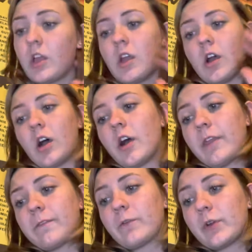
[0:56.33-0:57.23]

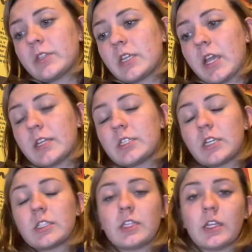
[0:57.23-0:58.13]
The fourth stage
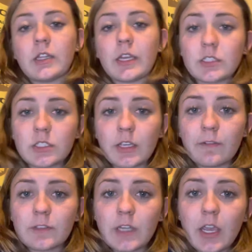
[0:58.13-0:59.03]
is the latency
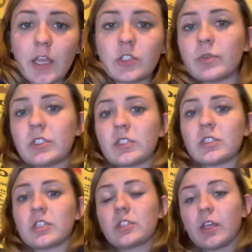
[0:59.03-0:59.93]
stage, which is
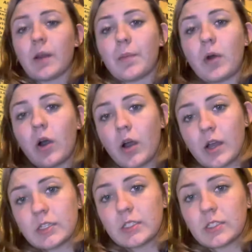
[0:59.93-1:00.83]
just like a
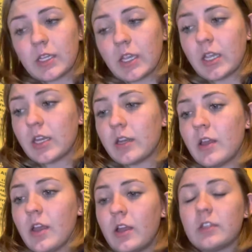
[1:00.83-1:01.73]
pause in,
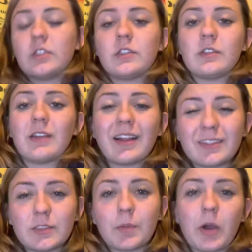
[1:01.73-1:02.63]
not
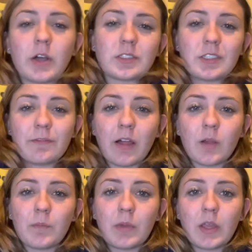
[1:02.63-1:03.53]
a pause in
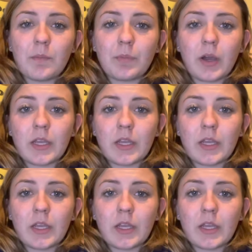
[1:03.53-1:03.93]
development, but